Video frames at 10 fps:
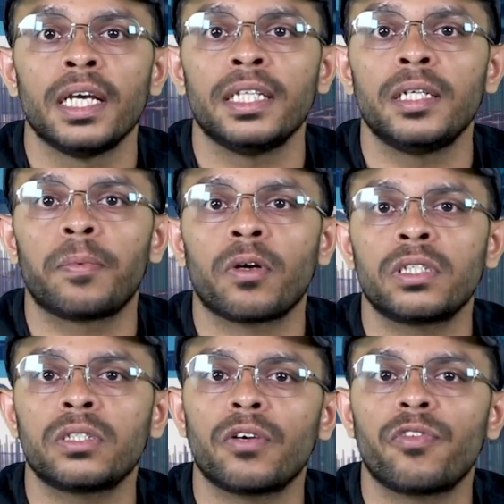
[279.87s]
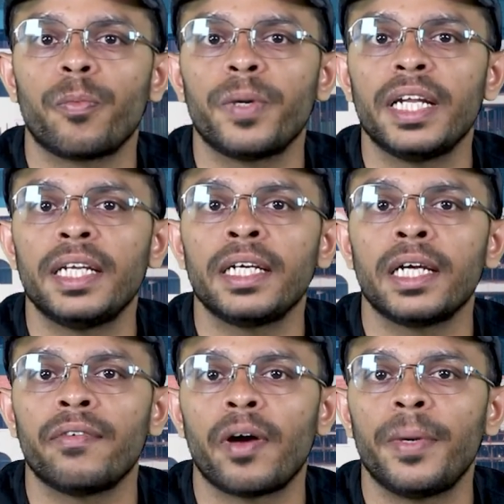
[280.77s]
In the process of obtaining
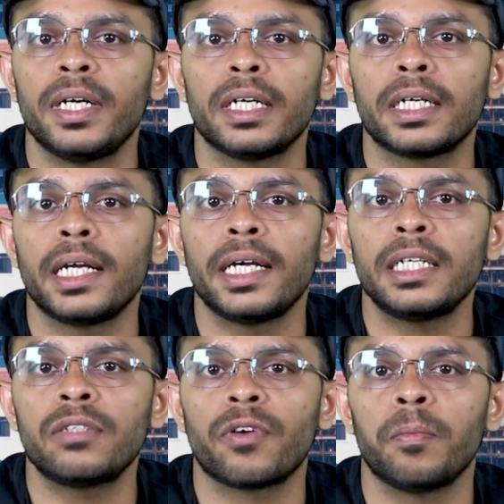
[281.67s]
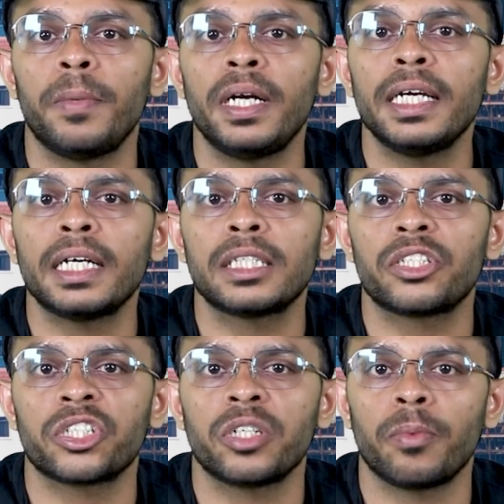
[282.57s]
environmental clearance for building
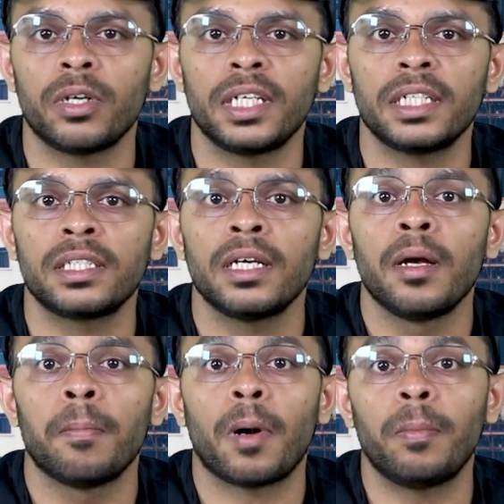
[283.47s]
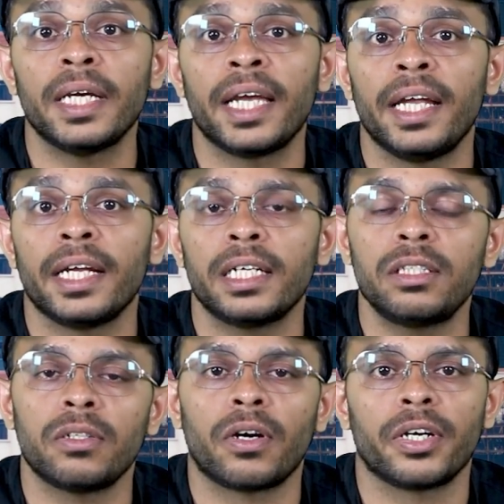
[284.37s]
construction projects, public hearing
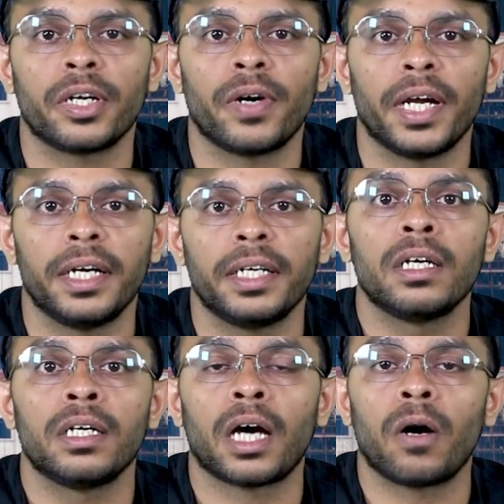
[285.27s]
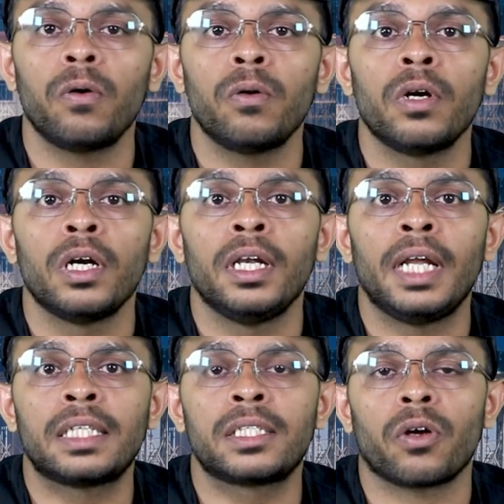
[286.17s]
is not required. Now,
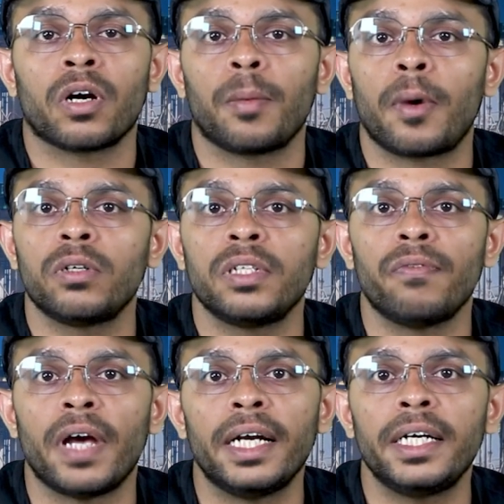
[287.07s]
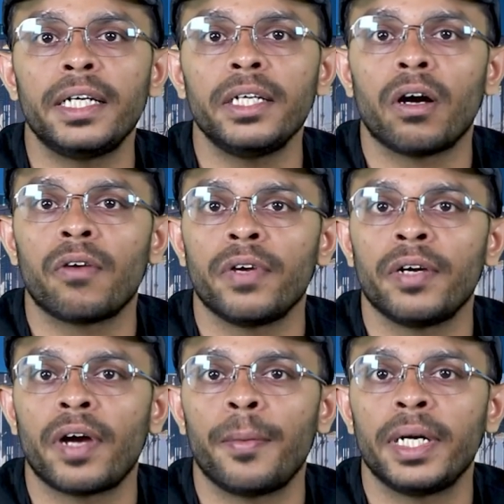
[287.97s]
let's talk about the validity of
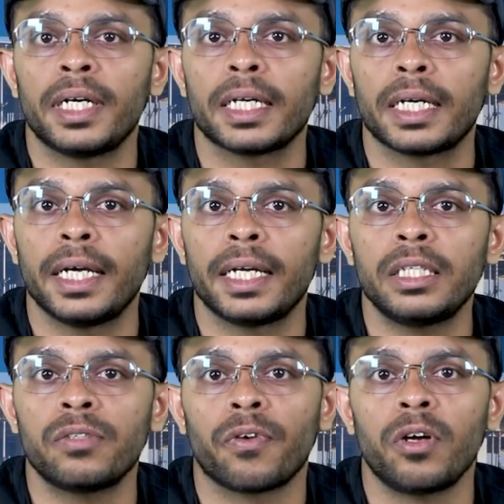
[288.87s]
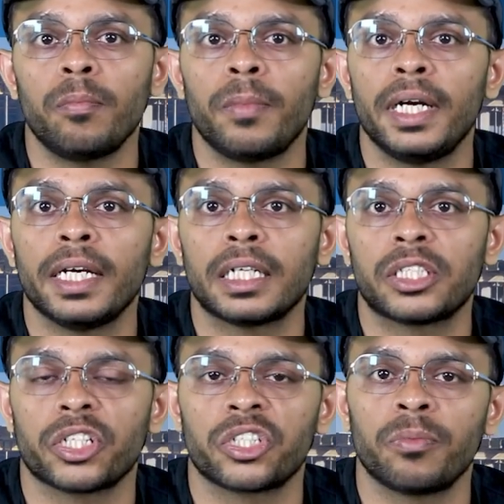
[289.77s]
environmental clearance for building
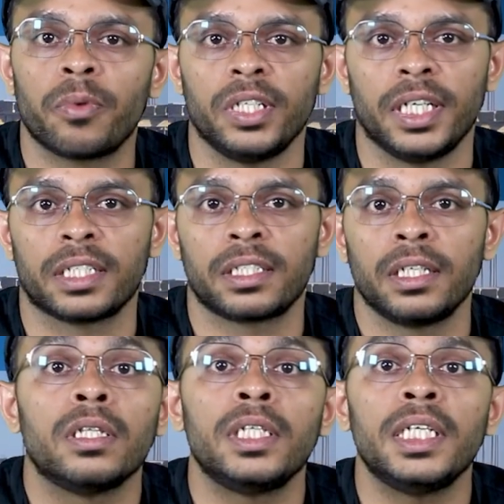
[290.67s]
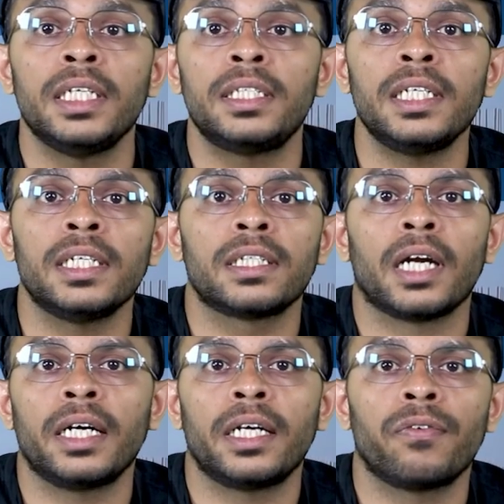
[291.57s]
construction projects. The EC is
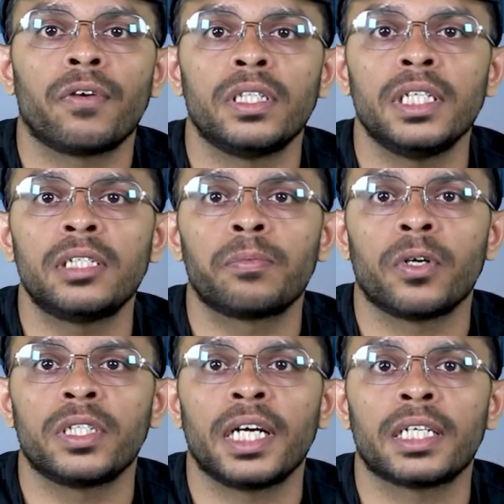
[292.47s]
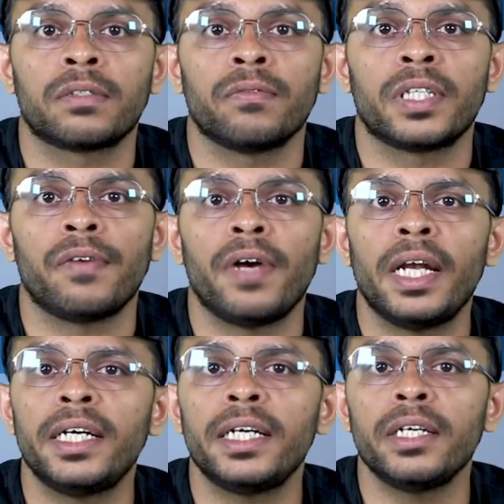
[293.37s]
granted for these projects with a
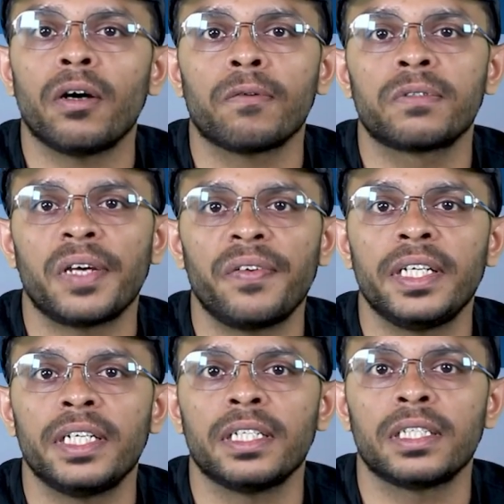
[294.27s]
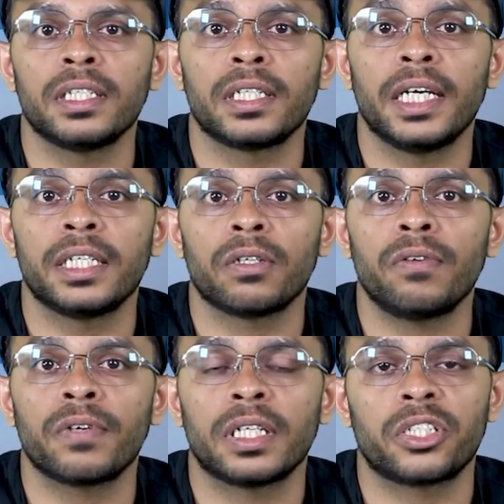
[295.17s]
validity of 7 years in case
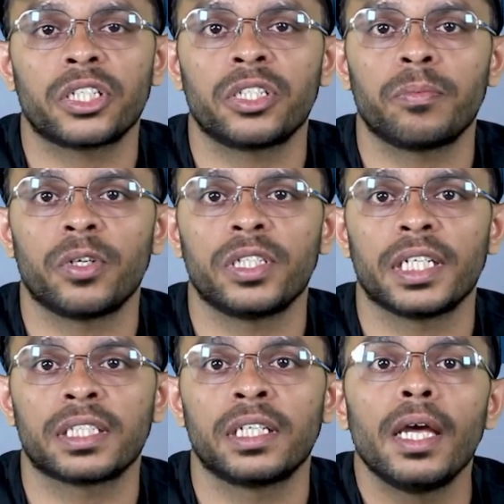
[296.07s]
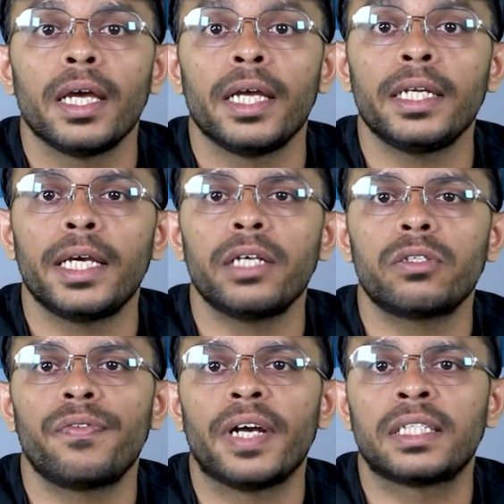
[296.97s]
of construction projects. In
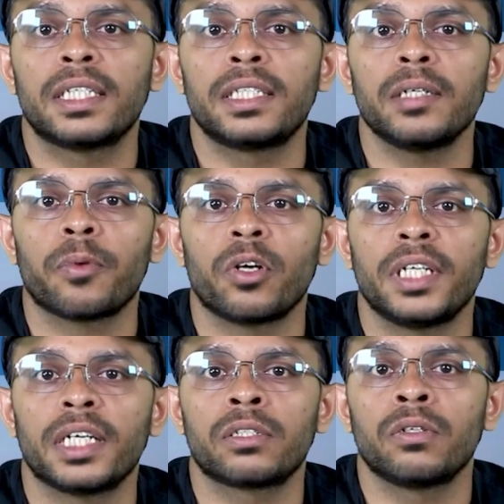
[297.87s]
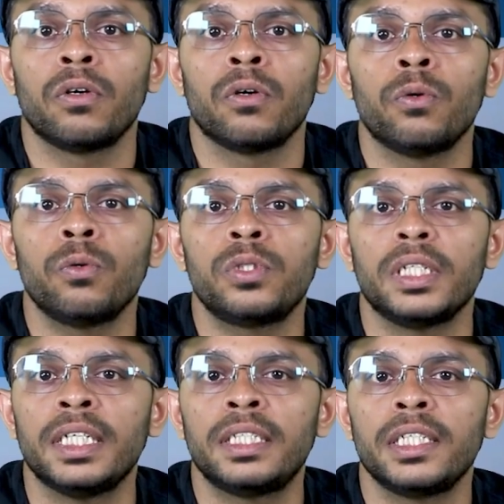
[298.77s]
case of existing projects,
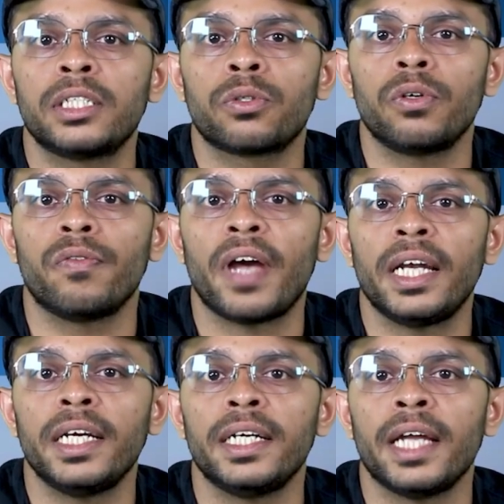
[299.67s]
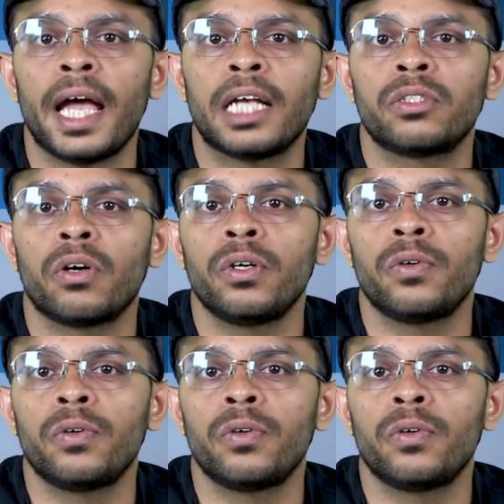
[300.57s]
whose EC stood valid as on